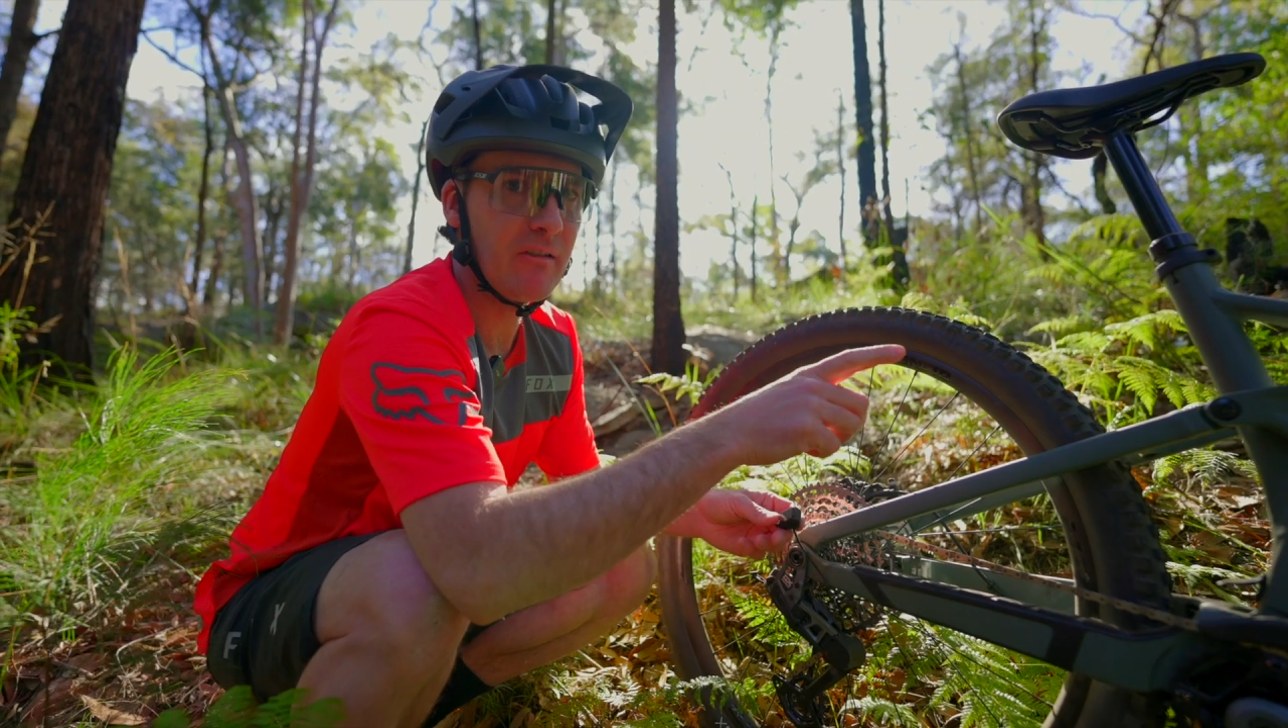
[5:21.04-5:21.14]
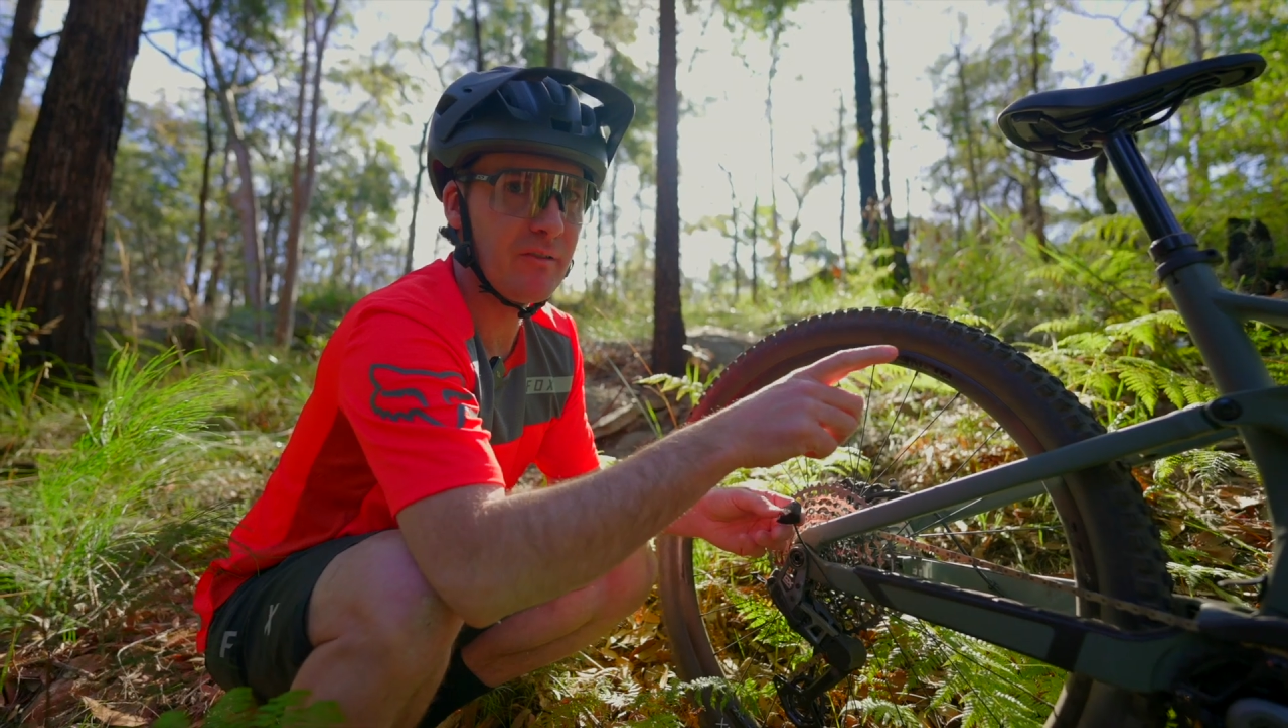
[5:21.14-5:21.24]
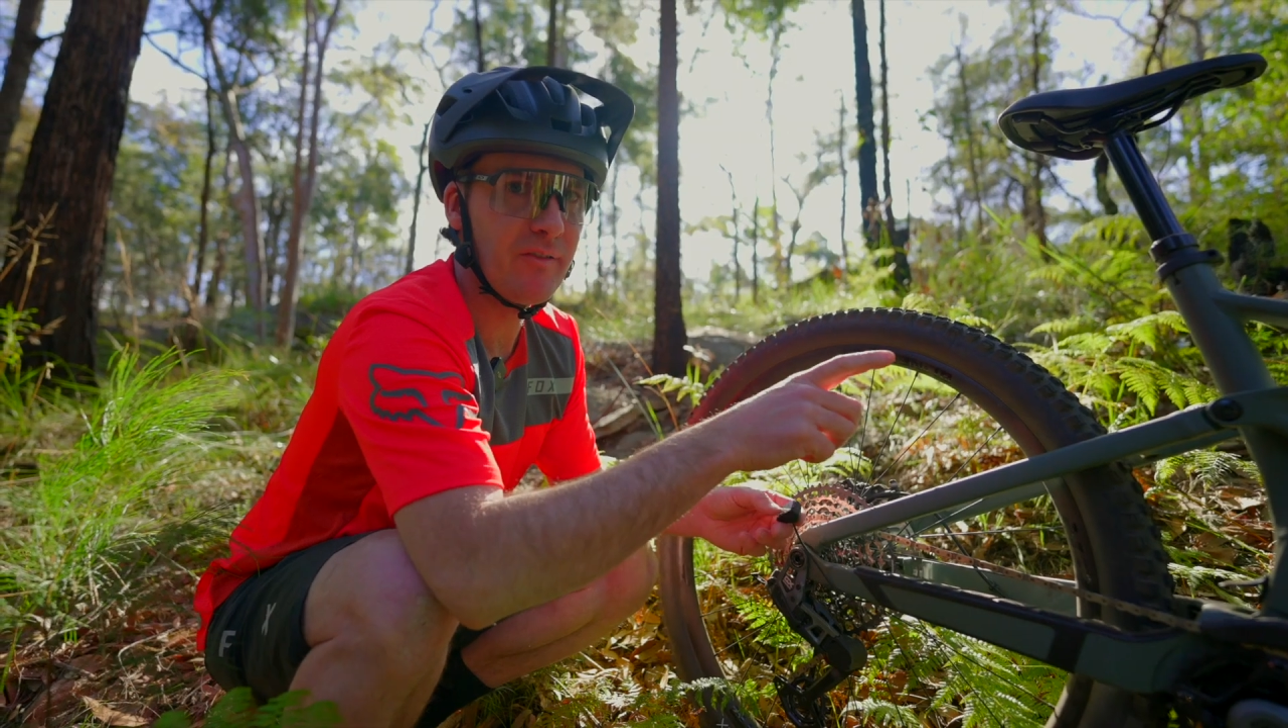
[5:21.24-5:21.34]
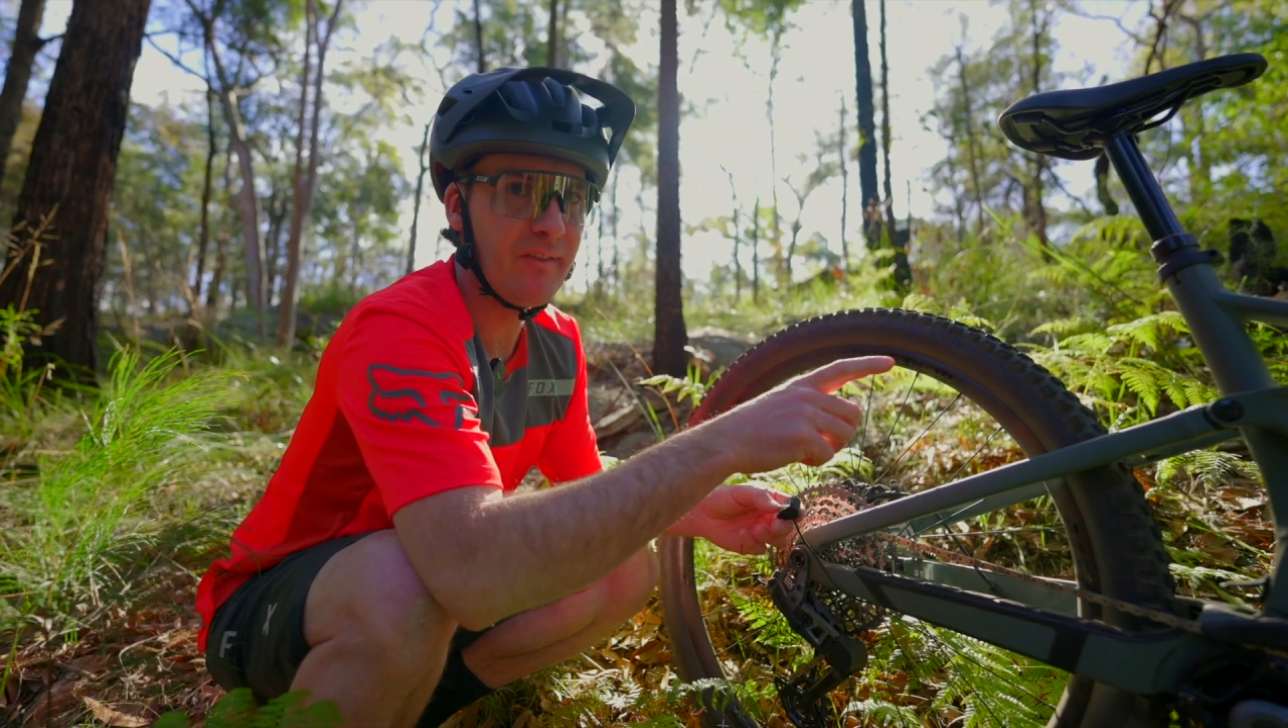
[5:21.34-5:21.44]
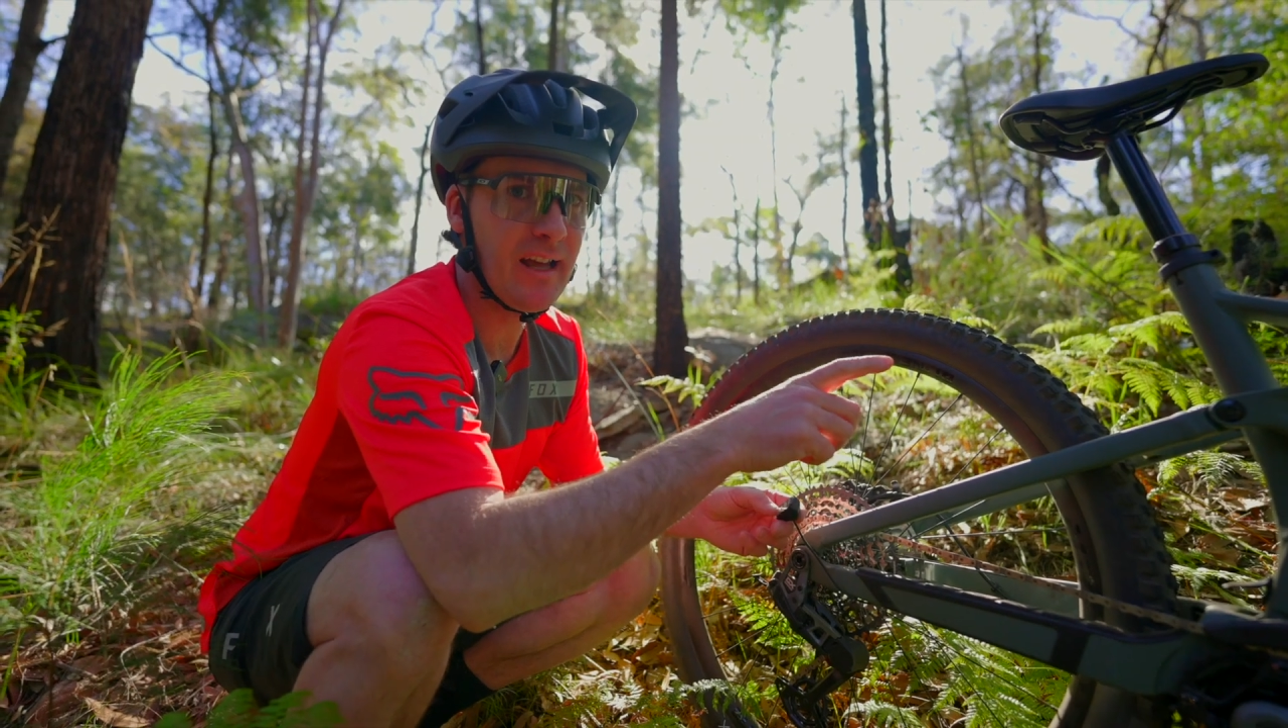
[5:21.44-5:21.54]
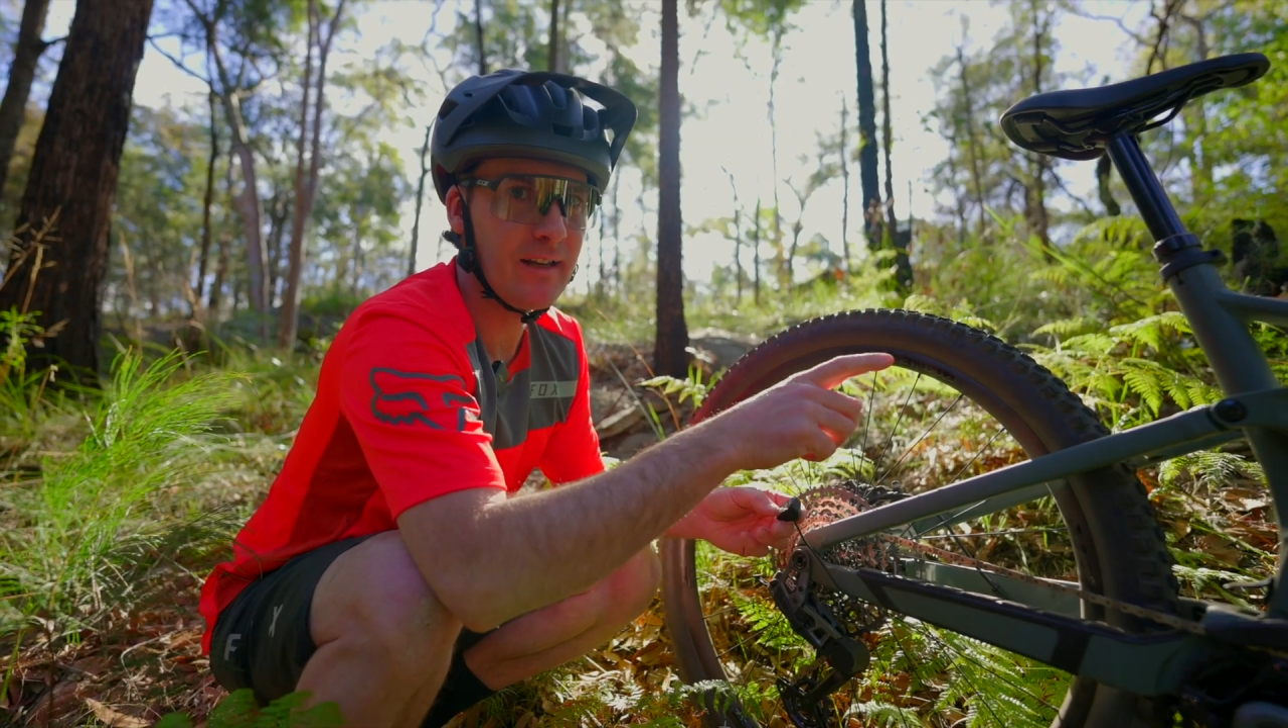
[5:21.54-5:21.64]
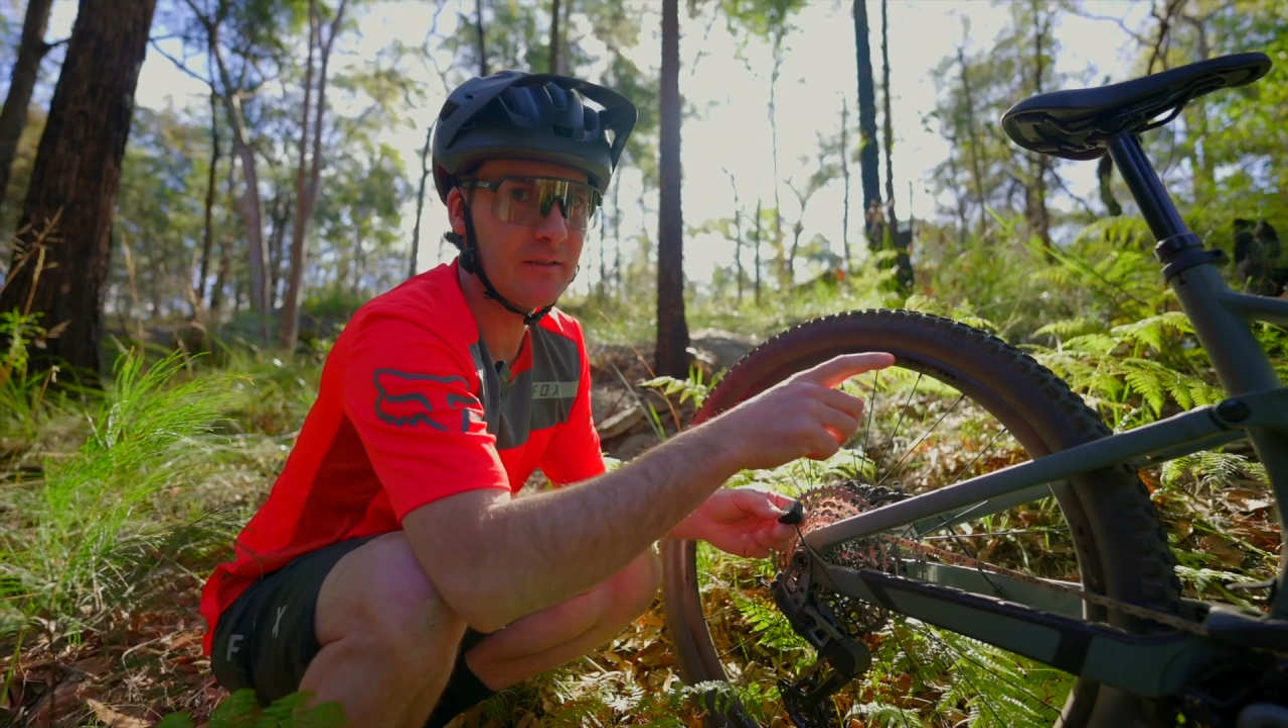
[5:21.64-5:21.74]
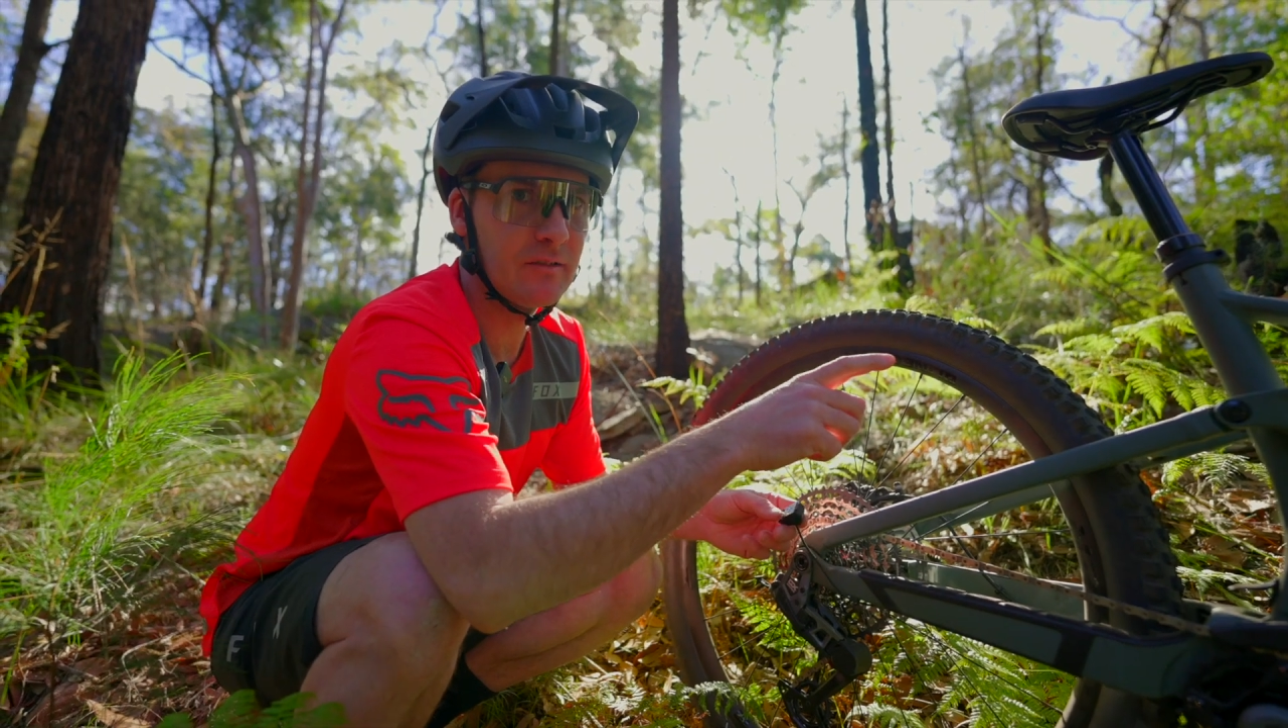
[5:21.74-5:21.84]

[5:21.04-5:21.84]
ran flat